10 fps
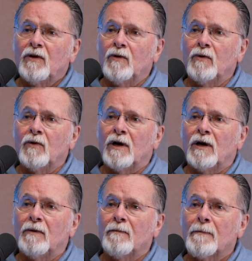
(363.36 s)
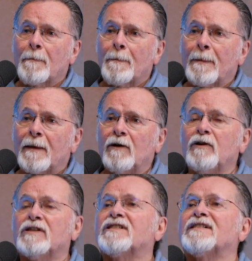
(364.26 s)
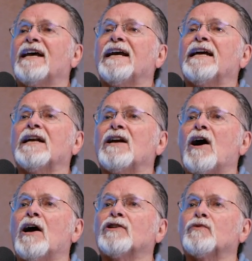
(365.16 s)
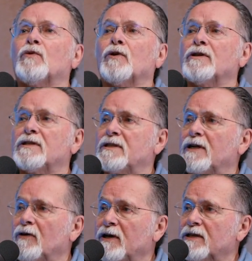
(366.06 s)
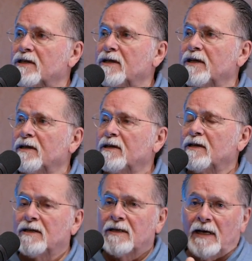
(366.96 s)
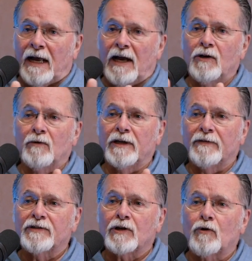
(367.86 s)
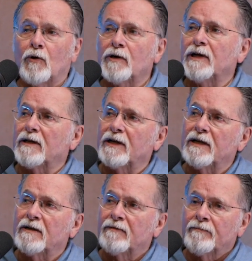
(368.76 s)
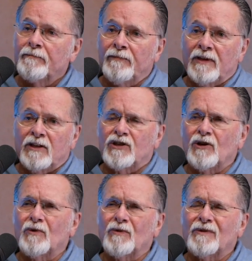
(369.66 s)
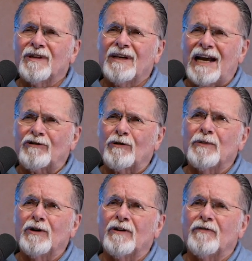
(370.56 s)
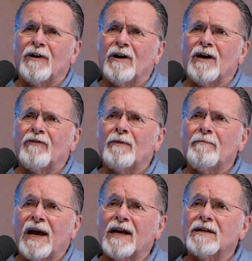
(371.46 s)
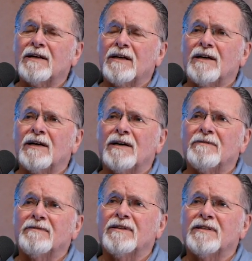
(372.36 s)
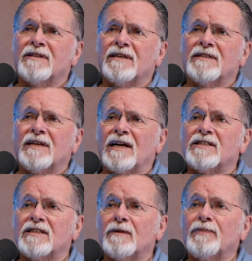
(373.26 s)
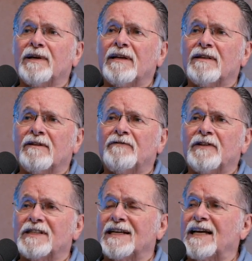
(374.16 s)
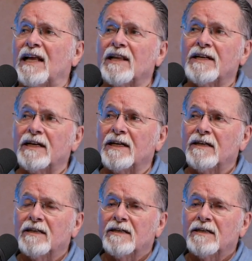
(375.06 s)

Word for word: who, uh, who has taken God's word seriously and who lives accordingly. So the attribute of a of a man uh, is is not simply the physicality,